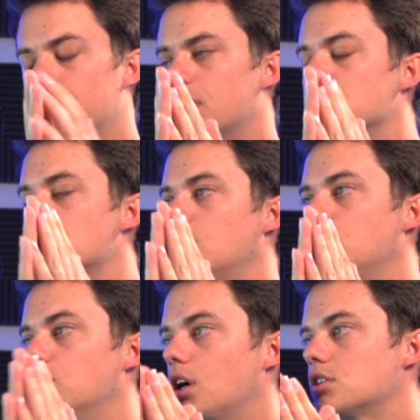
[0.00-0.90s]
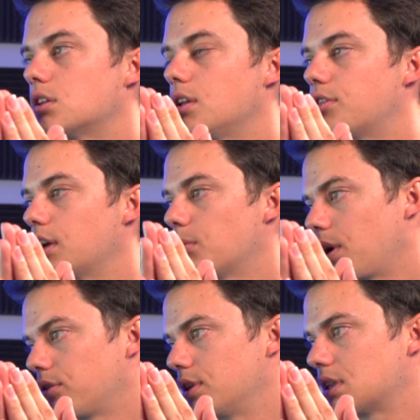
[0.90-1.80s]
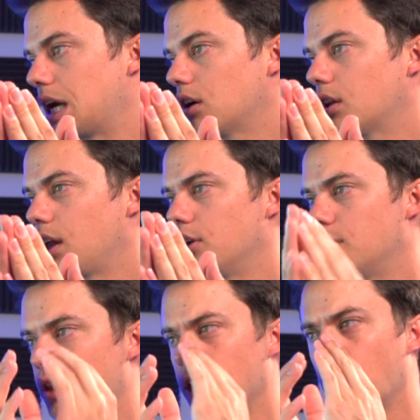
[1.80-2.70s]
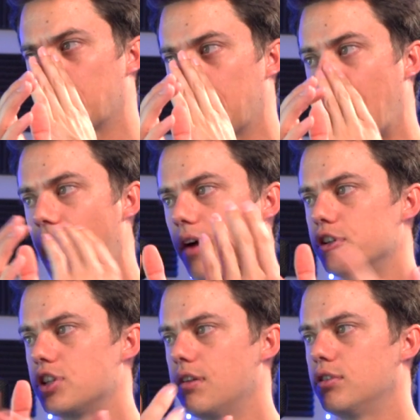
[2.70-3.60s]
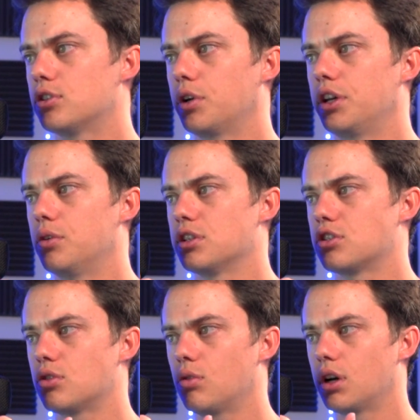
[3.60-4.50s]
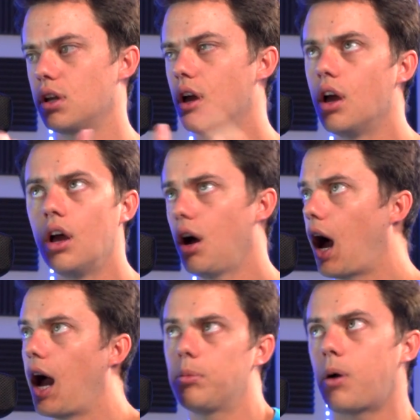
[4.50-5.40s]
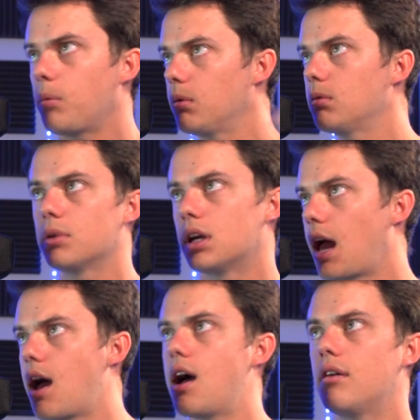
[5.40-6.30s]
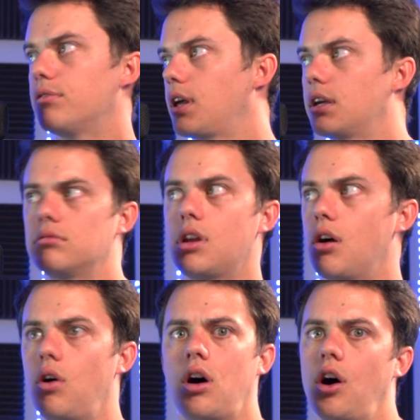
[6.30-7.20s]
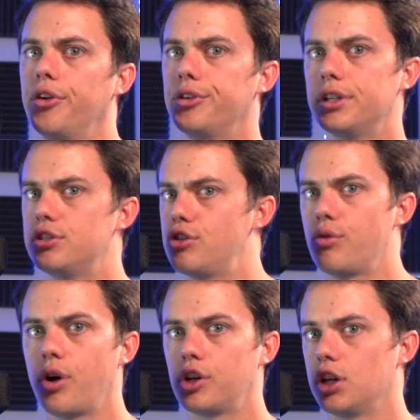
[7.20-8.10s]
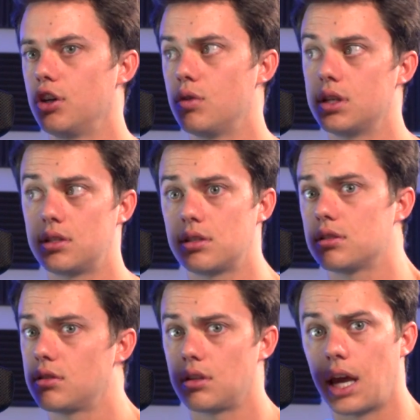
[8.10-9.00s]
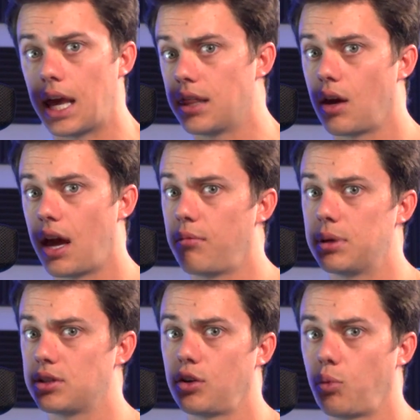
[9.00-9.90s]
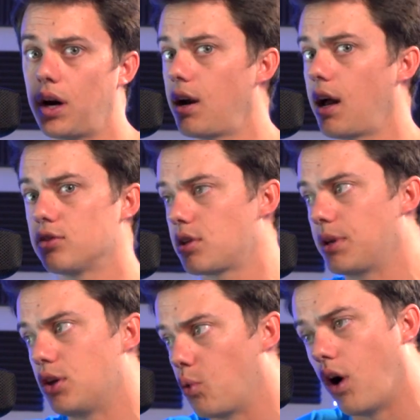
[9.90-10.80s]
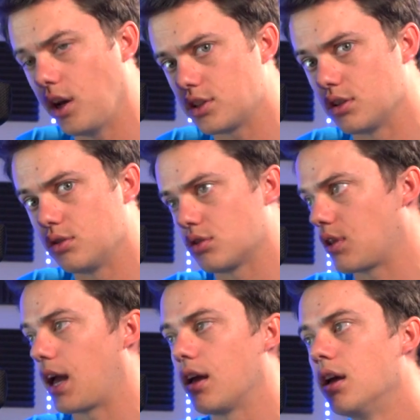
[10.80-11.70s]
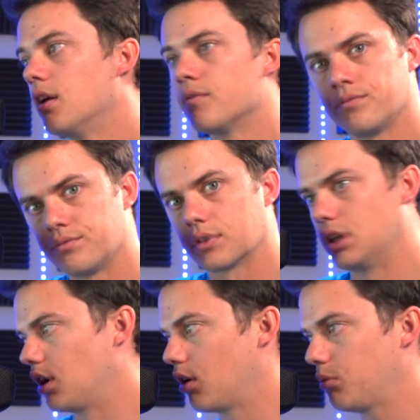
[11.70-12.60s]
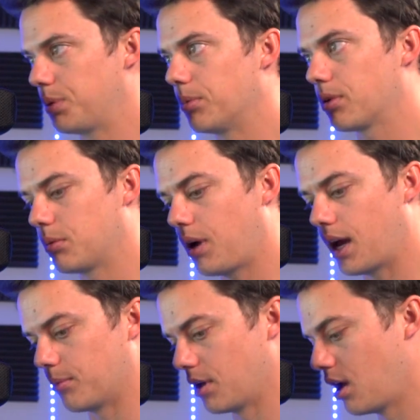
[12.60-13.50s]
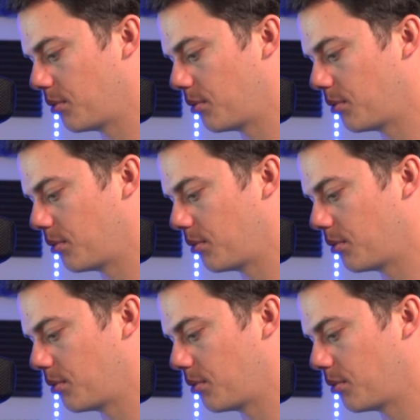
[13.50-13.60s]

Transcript: Because when you logically think about this calculator, you think, okay, average inventory units stored, I probably am going to have like, you know, one hundred, two hundred units in the Amazon warehouse. I mean, you want to, so that, you know, people can buy them.